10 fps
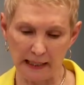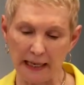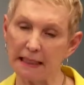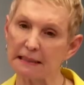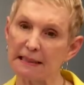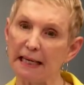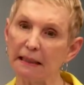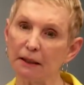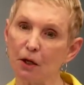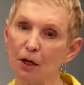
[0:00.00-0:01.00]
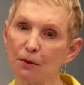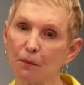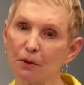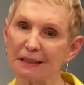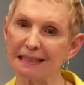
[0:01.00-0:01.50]
He is saying, in other
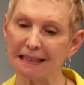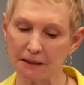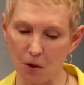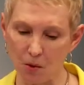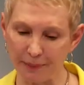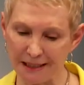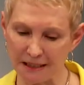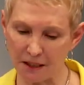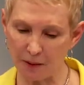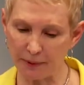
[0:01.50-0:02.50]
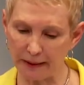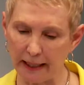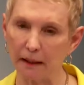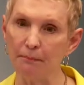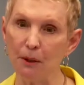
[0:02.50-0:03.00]
words, he said, don't be stubborn
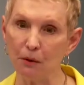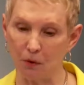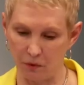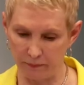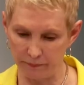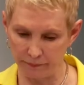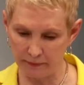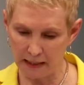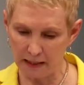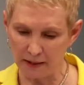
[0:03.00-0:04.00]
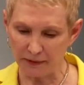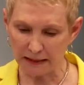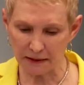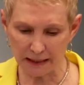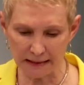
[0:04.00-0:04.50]
like a mule
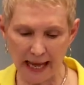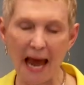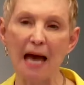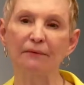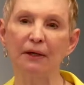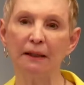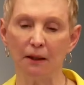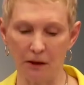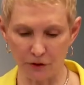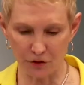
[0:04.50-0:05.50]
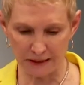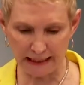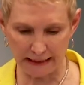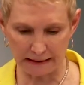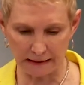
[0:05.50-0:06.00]
that doesn't have any
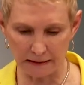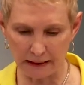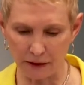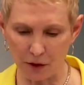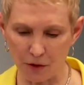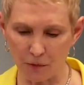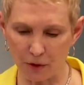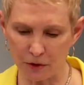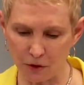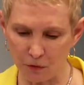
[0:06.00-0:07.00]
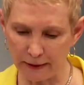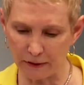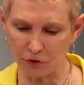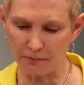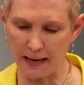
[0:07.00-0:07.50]
understanding. In other words, don't
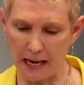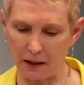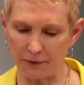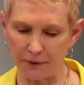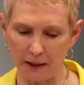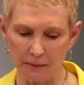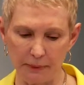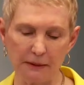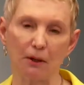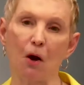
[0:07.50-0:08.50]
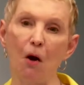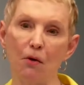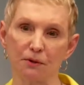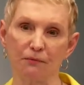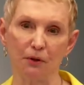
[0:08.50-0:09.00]
let your mouth be the
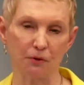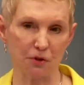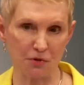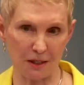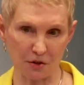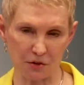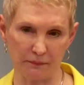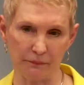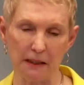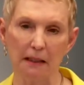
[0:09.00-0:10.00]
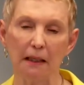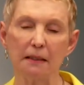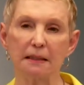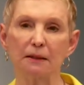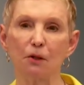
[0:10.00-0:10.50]
cause of your destruction.
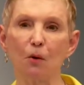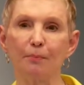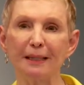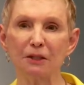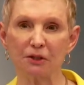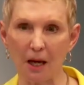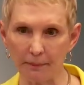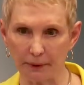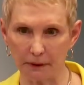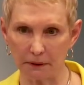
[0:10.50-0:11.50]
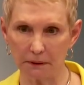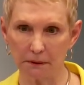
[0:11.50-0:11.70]
He said, don't be stubborn.